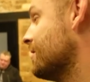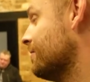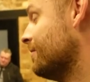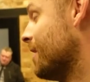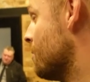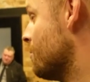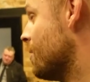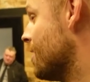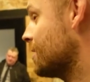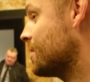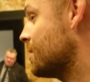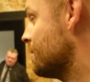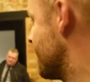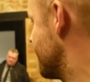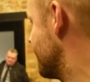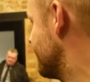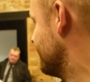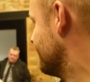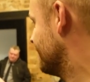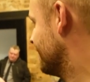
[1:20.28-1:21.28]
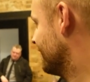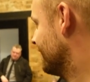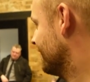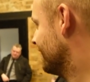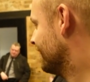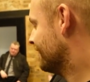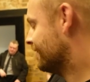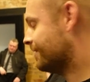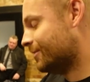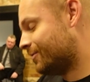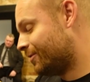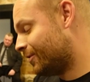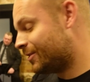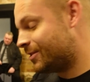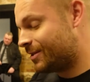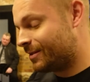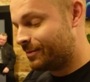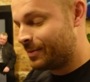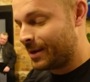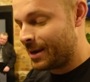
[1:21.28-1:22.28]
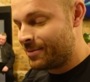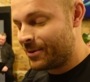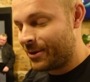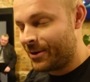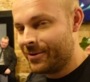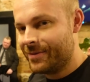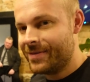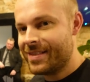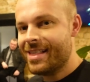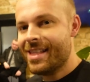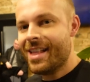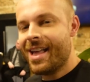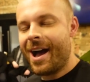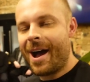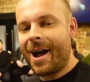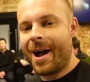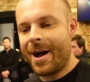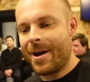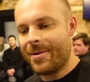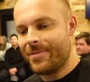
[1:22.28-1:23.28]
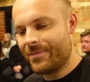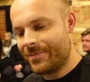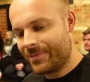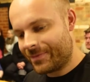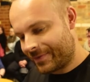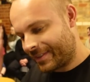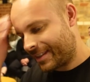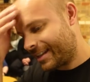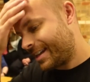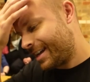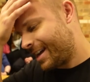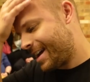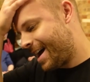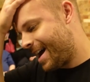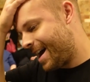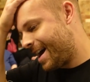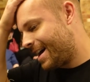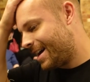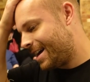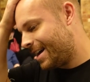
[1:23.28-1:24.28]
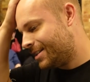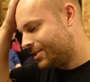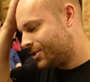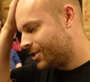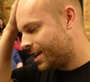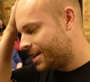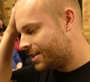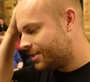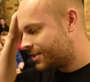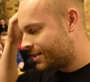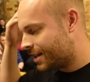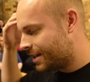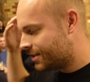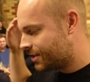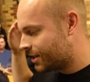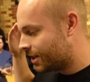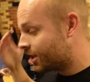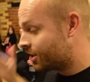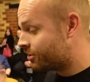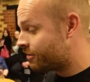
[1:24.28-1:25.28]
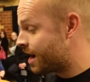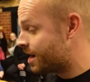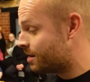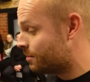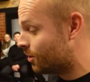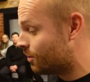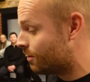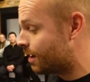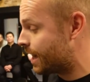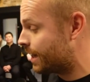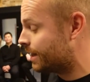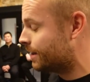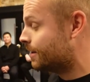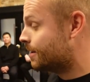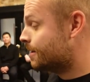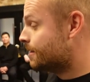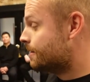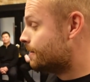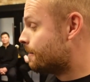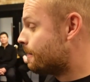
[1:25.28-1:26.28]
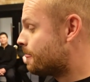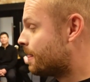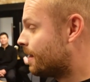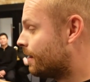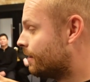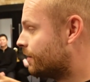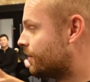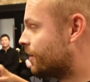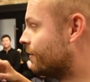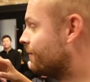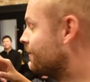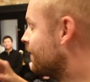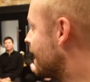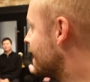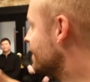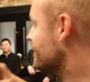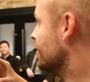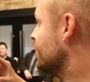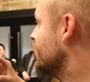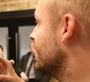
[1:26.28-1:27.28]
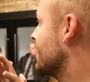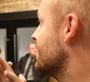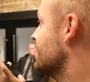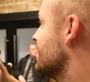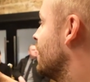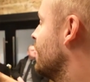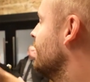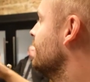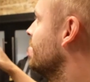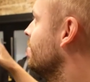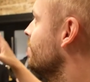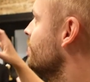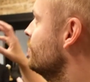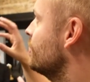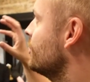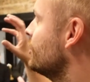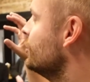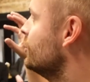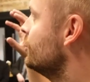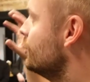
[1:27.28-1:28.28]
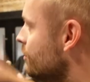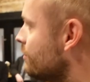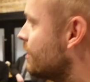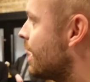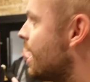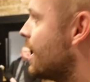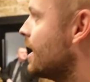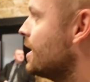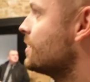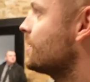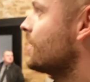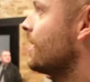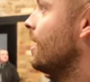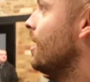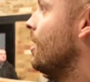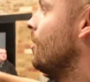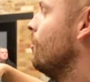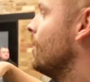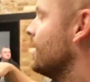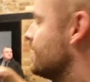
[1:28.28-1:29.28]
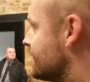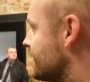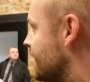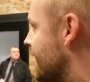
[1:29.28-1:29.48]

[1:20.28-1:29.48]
No work tomorrow for some people. It's incredible, and the fact that that you guys once